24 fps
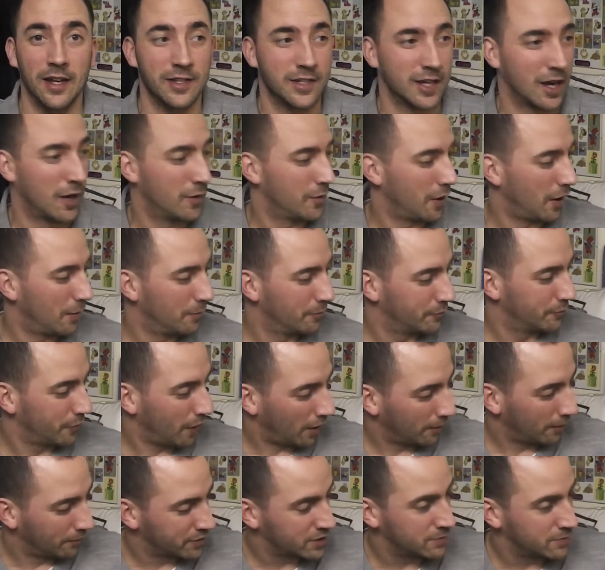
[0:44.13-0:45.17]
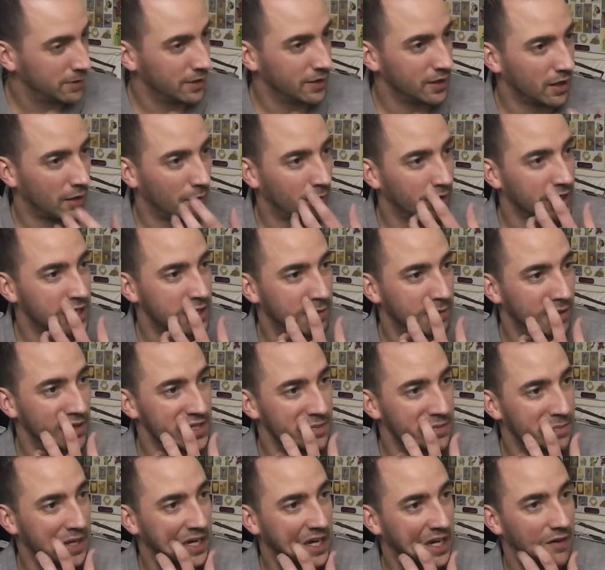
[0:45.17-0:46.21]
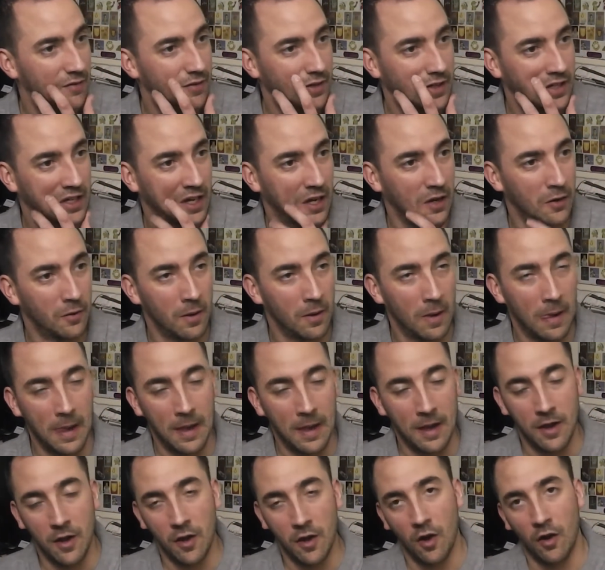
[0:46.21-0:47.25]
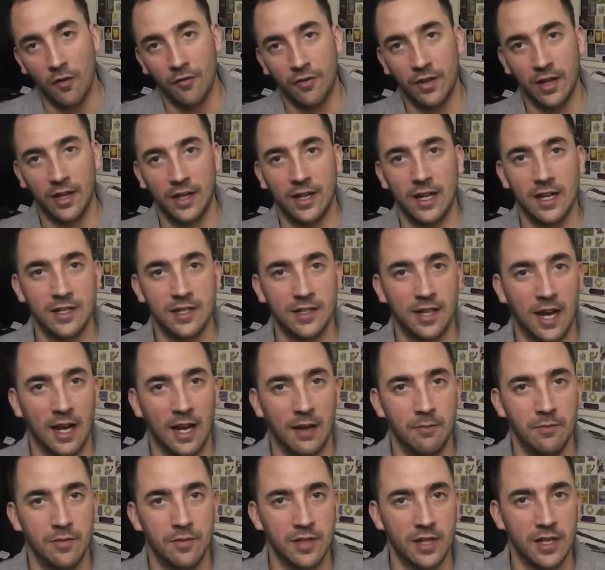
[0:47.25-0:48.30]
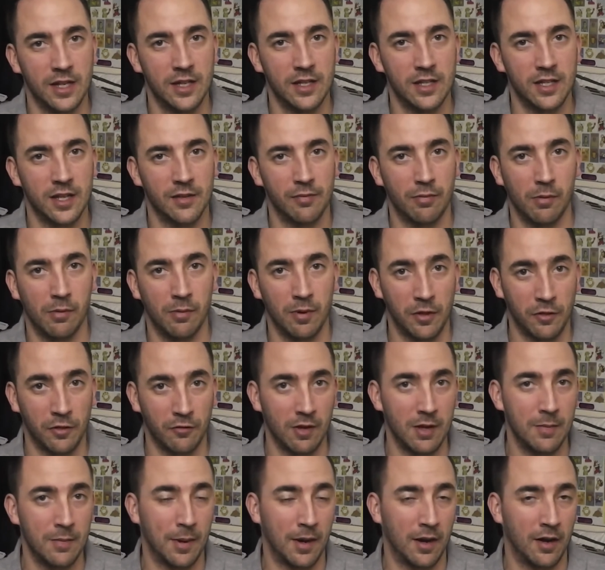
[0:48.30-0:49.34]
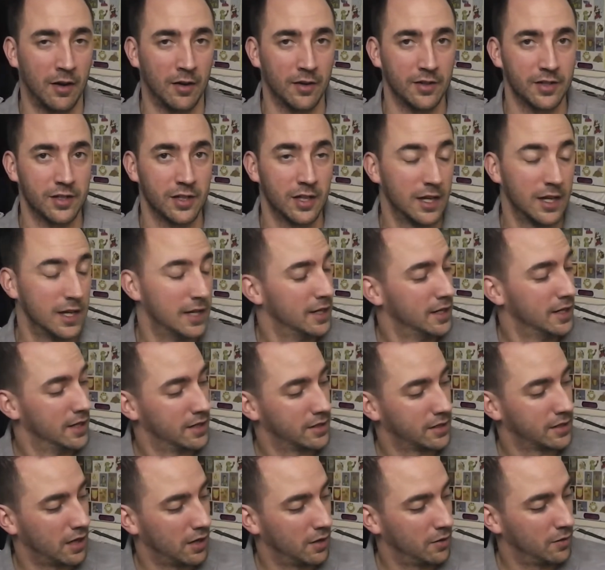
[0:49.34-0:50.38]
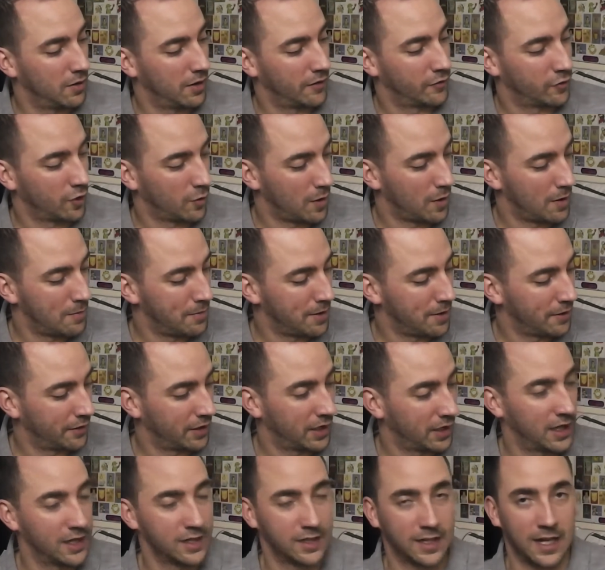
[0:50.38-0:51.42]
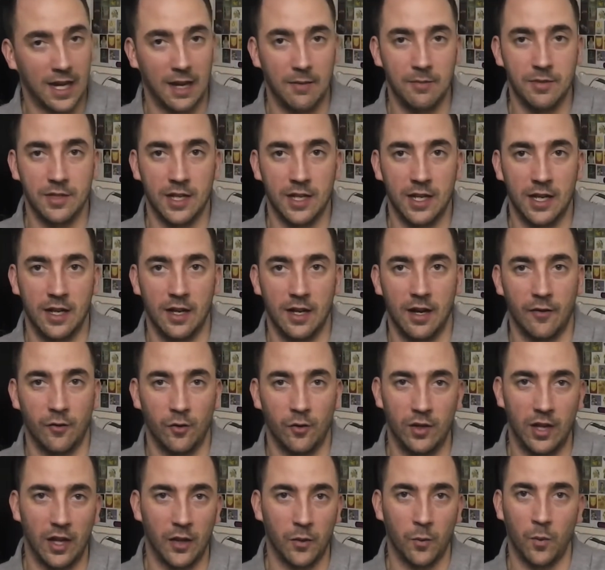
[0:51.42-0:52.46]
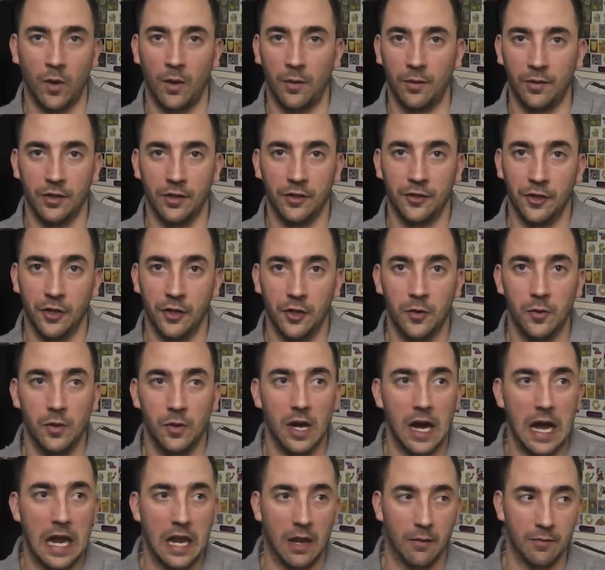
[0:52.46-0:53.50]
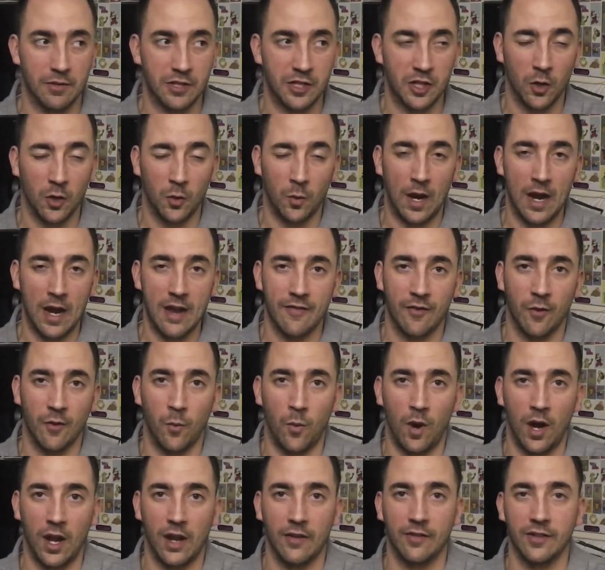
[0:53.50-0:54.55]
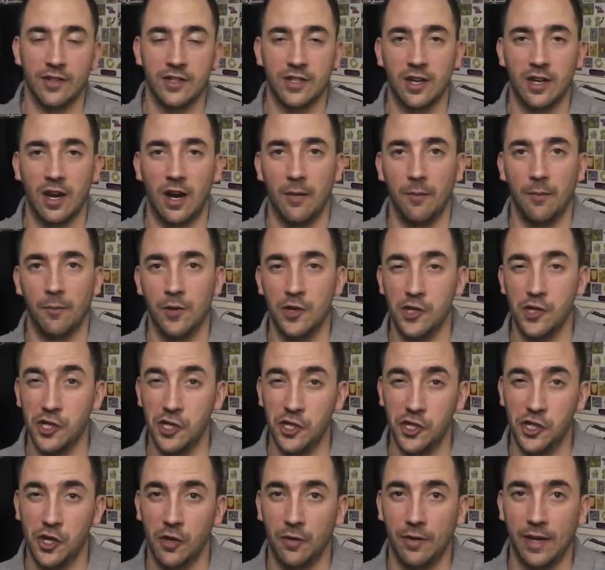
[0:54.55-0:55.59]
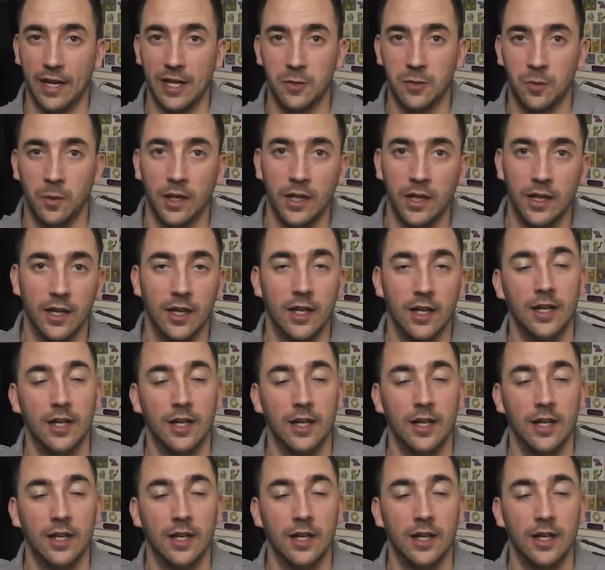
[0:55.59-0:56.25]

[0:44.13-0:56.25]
So I want to split this pickup video of the NES games into probably 3 parts. So I've got one bundle of NES games there, I've got another one I'm going to do, and I'm still waiting for one other to come, which is due next week.